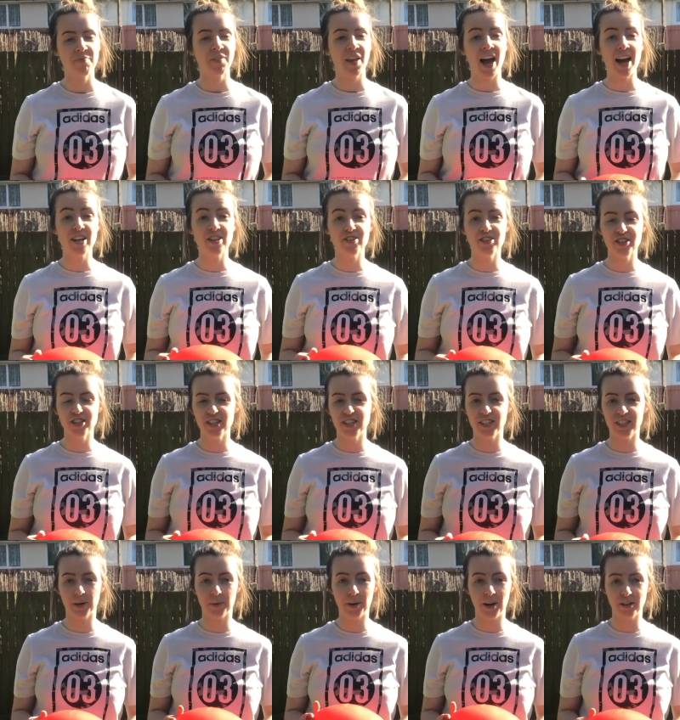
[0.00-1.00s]
And you just need
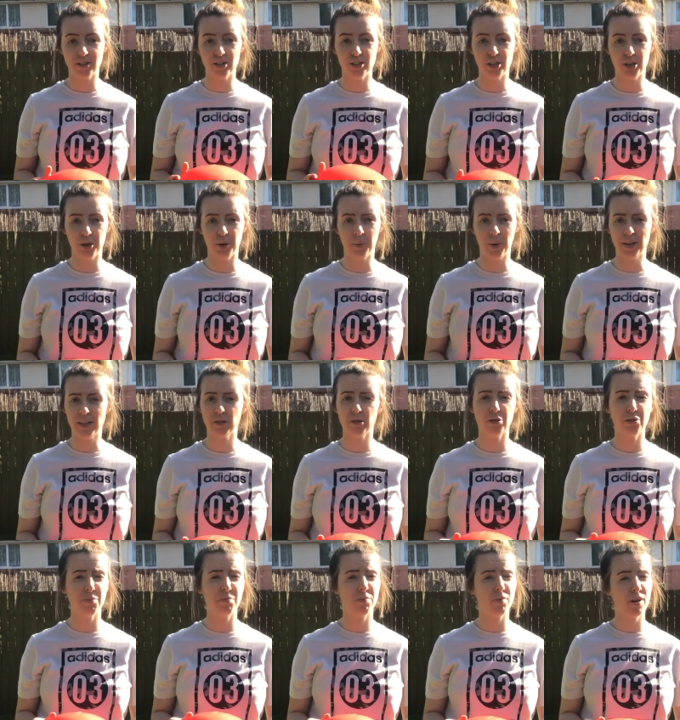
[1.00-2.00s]
someone else to do it with.
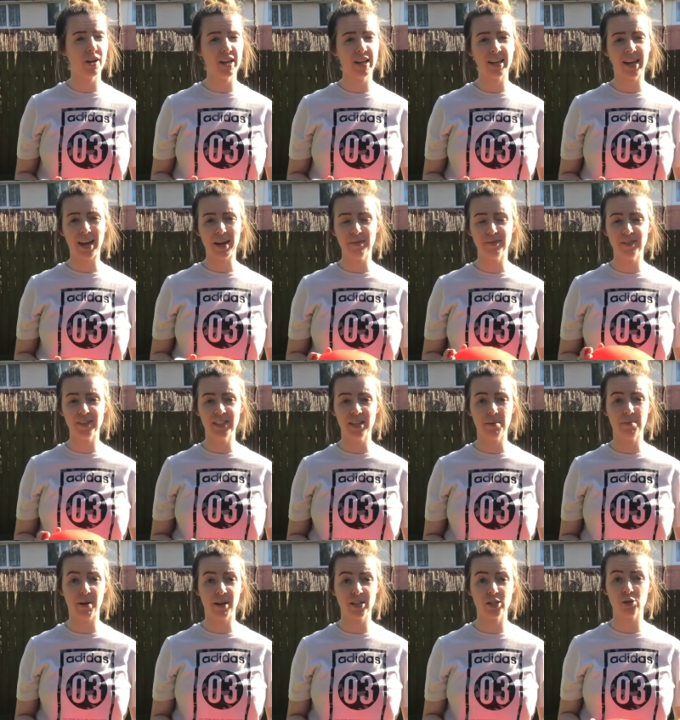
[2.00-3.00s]
So it's a brilliant game for
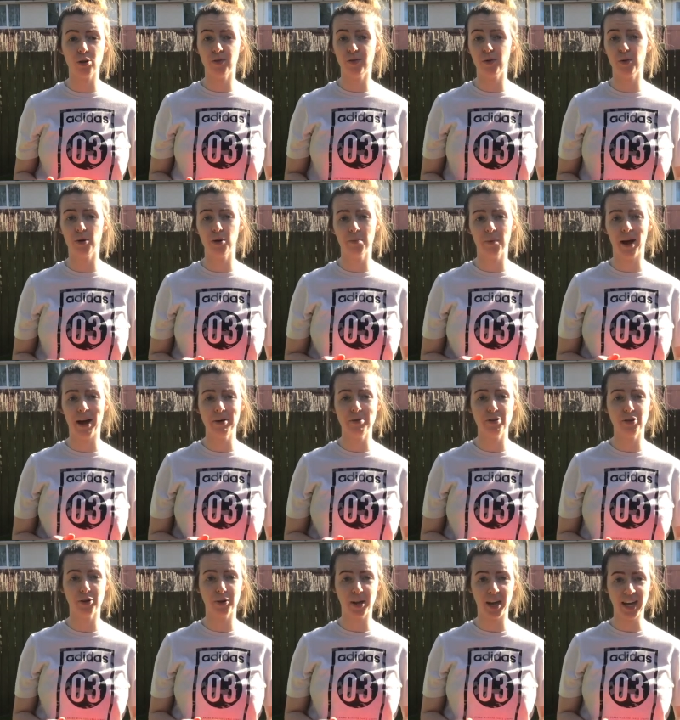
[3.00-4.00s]
siblings or if you want to play it
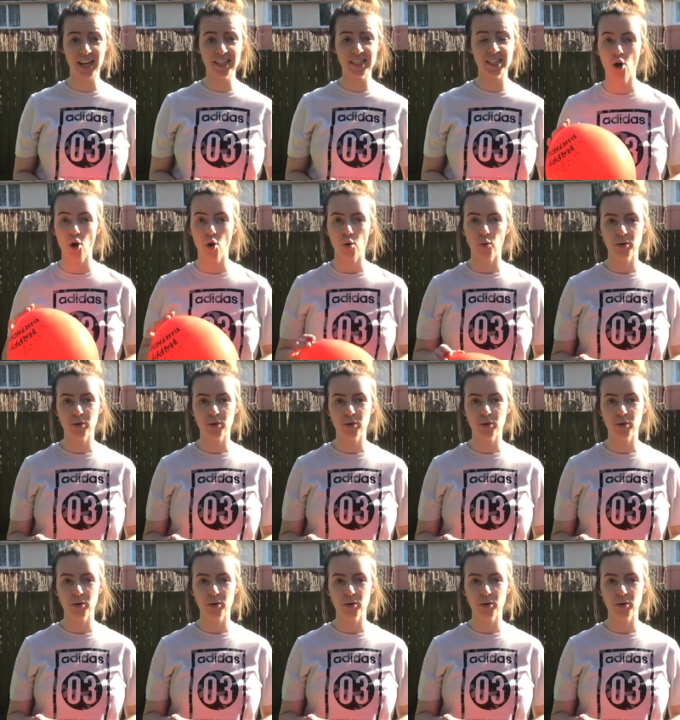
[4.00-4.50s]
with your kid.